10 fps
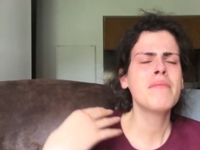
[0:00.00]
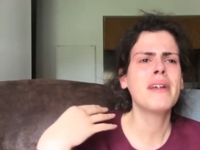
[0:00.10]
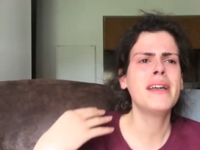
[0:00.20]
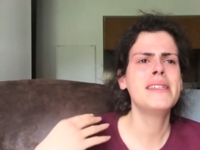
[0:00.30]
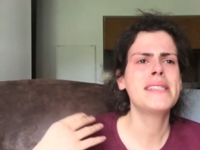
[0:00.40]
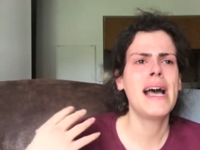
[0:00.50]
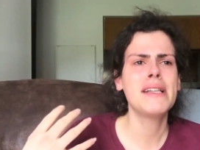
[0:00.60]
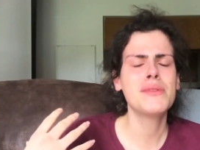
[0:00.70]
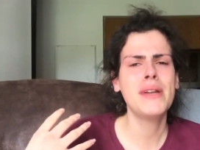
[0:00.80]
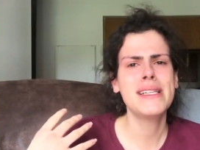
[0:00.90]
because
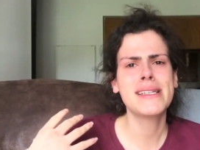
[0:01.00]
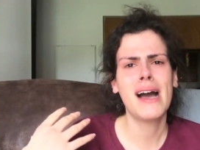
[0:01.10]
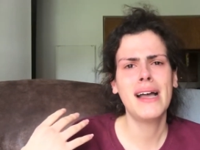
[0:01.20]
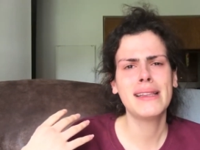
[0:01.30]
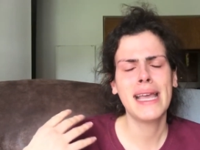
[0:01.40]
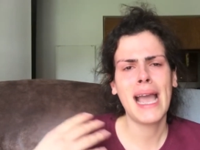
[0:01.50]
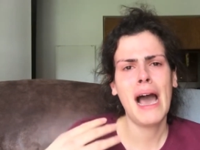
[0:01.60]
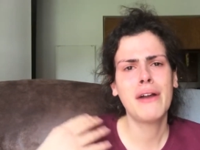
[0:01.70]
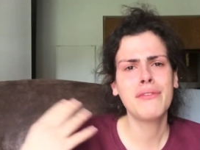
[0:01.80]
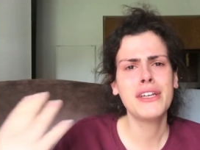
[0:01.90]
that's when it's gotten like
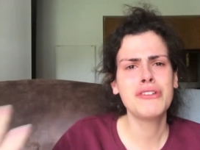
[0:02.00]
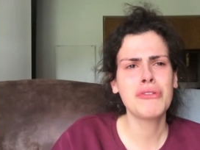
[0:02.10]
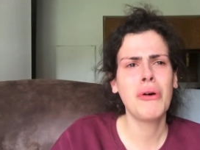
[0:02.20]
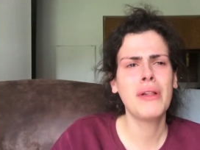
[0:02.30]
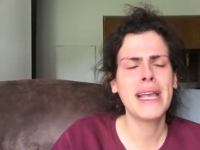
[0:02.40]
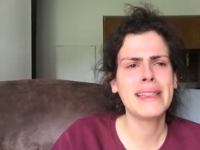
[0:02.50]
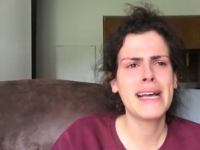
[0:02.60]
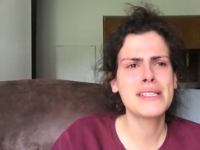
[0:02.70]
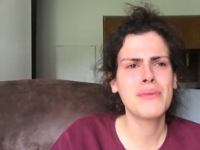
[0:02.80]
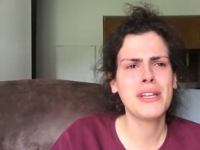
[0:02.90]
out of control. Like
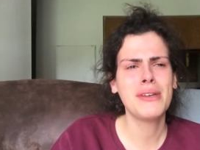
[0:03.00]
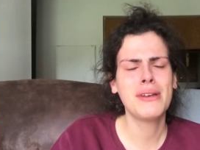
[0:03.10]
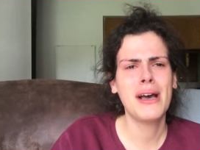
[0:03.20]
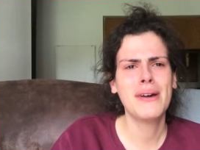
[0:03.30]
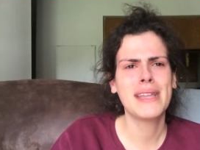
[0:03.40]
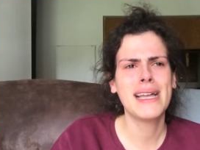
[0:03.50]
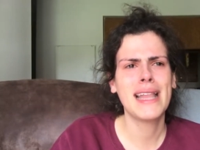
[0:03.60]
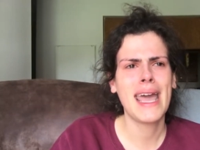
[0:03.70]
that's when you know that